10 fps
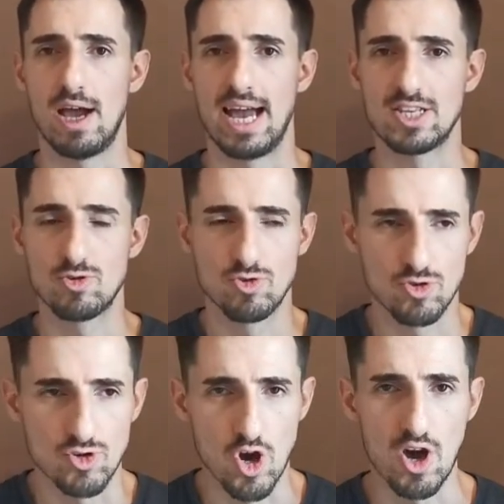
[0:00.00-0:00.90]
and
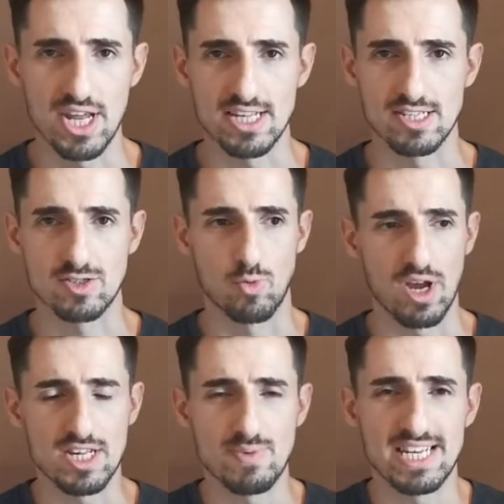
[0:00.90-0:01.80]
to notice
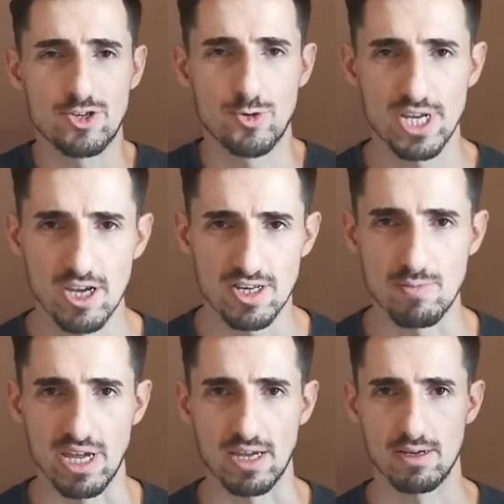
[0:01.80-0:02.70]
what is being triggered in
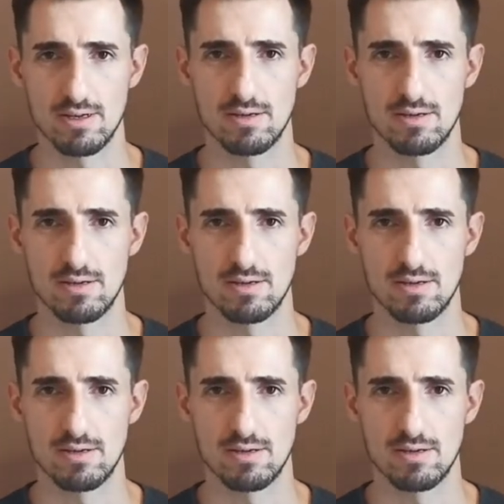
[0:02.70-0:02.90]
me.